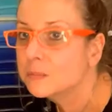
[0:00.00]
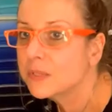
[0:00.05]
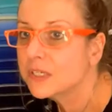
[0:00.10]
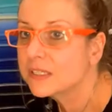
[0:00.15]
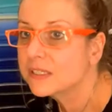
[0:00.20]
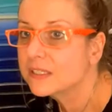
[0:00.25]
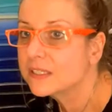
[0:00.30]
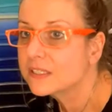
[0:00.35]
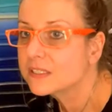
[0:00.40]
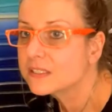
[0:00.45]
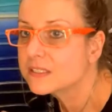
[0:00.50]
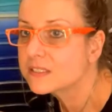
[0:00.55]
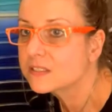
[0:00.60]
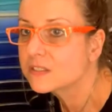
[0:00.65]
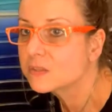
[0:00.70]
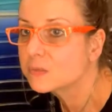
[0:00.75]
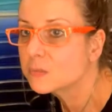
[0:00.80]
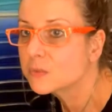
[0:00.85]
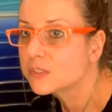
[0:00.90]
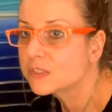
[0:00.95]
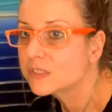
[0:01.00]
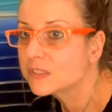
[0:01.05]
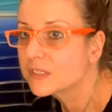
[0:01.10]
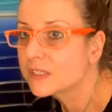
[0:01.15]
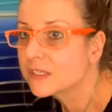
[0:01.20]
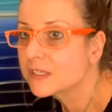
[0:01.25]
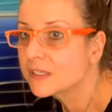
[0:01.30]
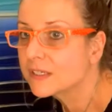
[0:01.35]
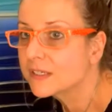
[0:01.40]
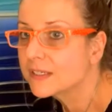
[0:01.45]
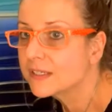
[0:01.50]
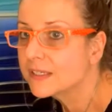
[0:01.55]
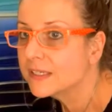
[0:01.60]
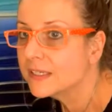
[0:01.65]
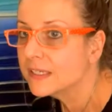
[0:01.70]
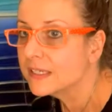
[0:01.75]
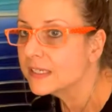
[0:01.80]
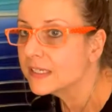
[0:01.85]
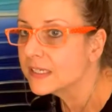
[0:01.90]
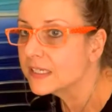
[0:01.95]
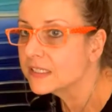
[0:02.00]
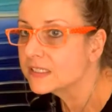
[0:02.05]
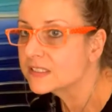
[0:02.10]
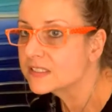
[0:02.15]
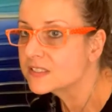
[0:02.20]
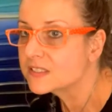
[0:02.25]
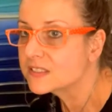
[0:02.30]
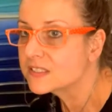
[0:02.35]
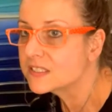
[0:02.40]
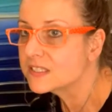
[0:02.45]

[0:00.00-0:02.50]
but that's not what I... It's